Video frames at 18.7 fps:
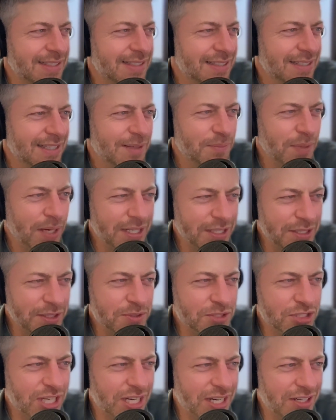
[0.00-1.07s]
I bought a new
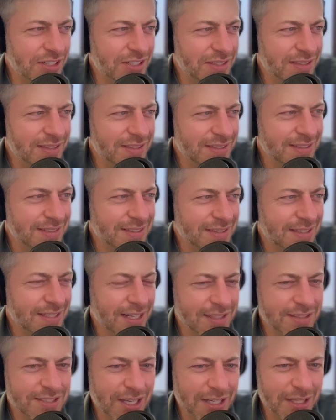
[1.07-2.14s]
chair.
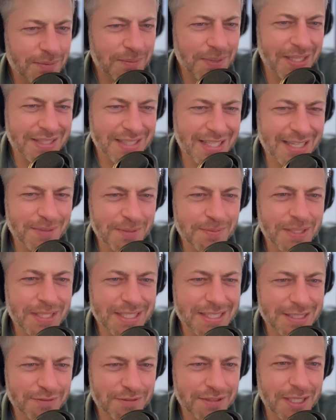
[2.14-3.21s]
I'll talk about that maybe on
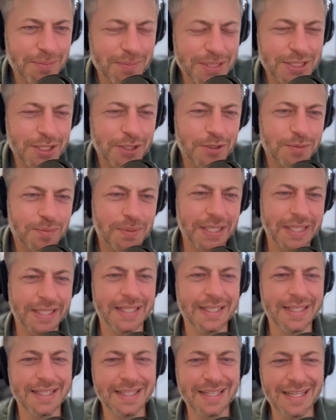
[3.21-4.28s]
a different episode, but
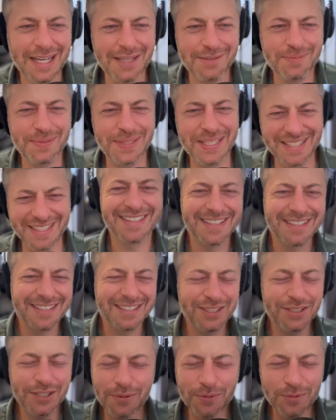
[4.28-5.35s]
I've been,
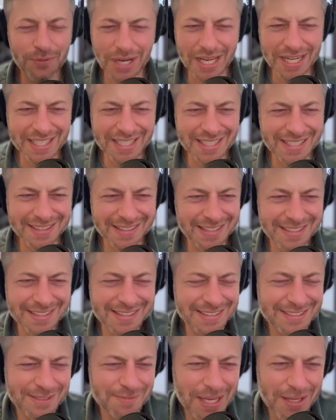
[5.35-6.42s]
Reddit,
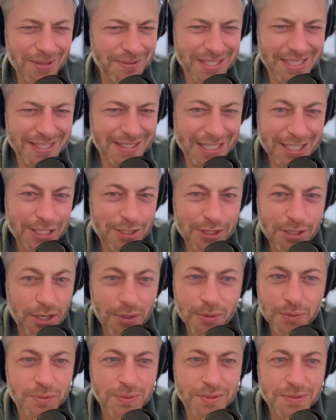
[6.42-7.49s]
somehow they like
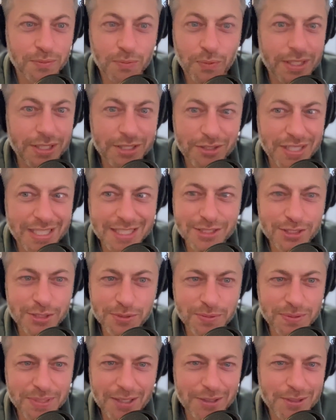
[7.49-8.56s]
know what you're
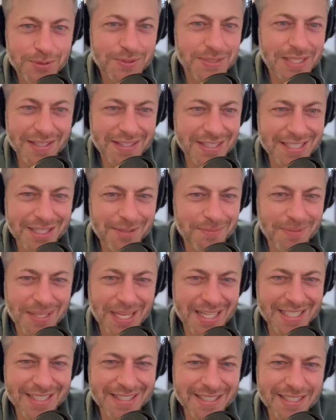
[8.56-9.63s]
into without you telling them
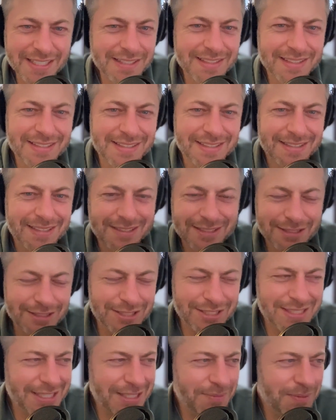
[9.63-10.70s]
anything. They
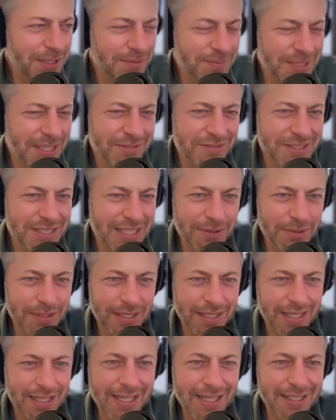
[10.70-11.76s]
just email me every day with
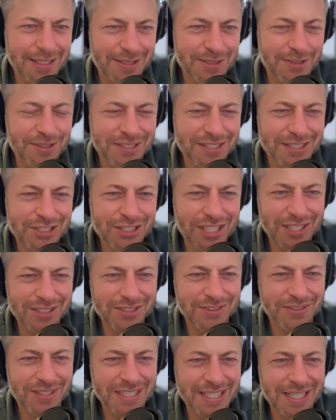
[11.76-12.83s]
like, hey, you're into
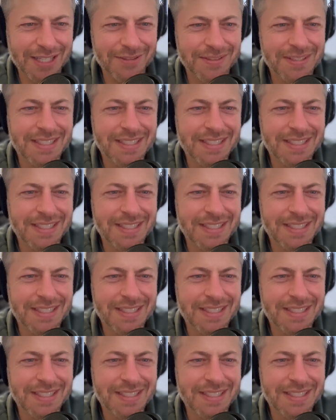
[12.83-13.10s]
chairs right now.